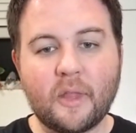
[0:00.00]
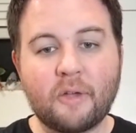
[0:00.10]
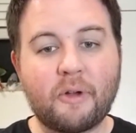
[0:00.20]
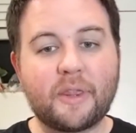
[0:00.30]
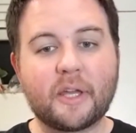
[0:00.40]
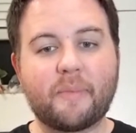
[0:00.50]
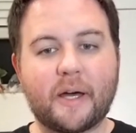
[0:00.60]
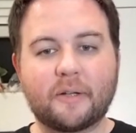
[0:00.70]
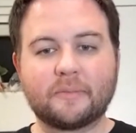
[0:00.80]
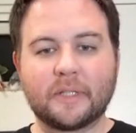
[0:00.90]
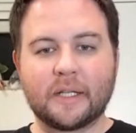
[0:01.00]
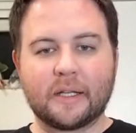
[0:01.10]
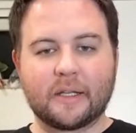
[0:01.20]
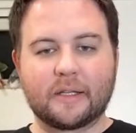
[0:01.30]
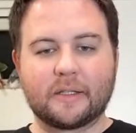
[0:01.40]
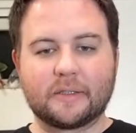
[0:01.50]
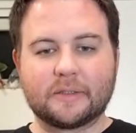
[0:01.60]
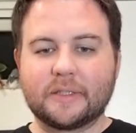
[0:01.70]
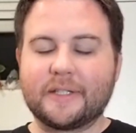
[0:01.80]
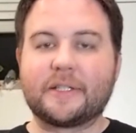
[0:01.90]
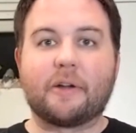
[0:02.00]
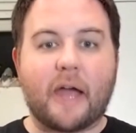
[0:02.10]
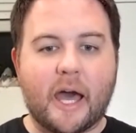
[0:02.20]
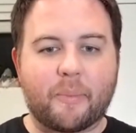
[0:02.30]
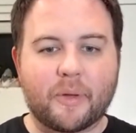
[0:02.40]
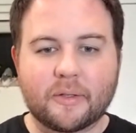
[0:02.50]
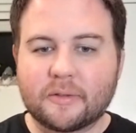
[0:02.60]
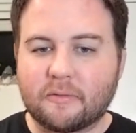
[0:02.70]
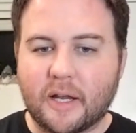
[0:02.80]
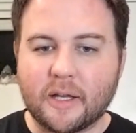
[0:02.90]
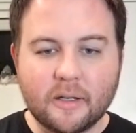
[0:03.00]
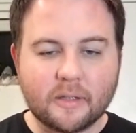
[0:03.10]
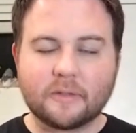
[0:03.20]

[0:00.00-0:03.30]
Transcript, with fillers: Great thing about them is their app, right?